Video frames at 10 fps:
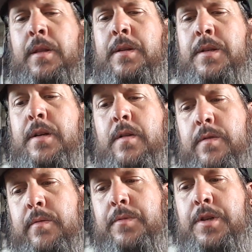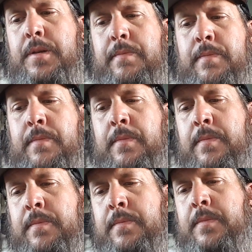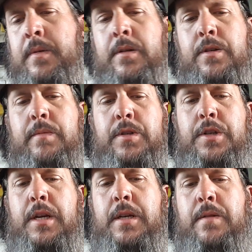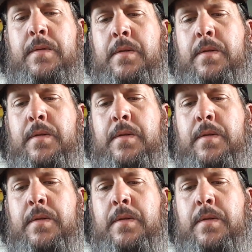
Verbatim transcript: This here's from Jim. Jim DeShane,